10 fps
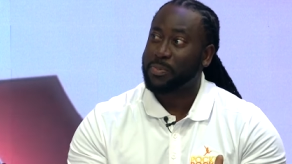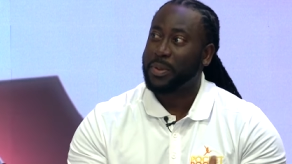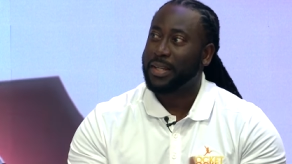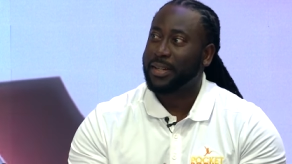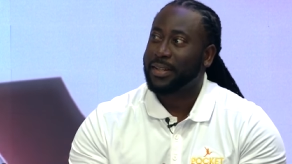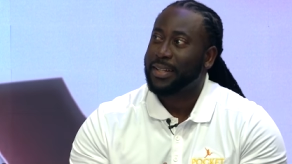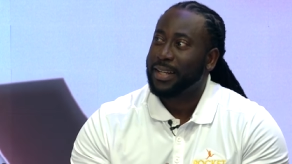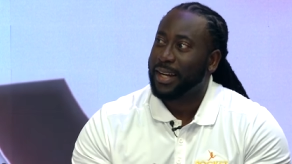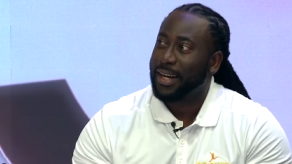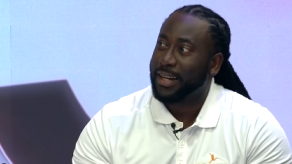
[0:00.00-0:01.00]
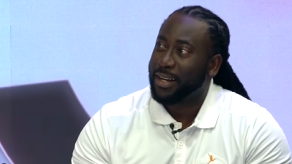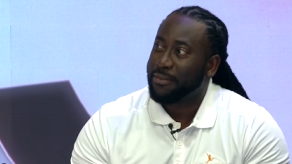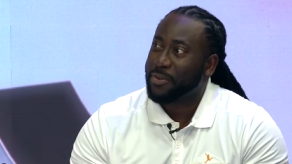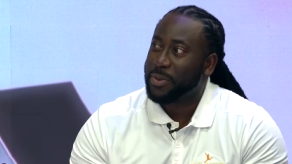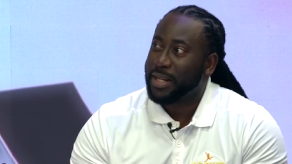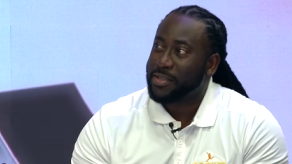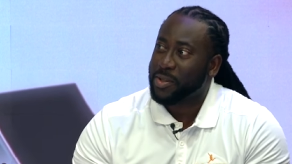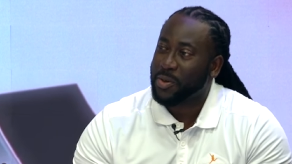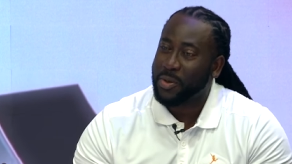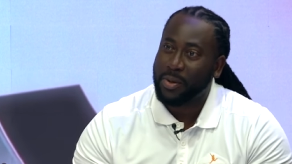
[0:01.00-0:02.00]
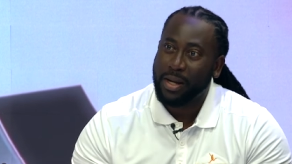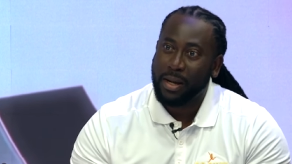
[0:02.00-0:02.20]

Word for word: speaker uh, a few days ago.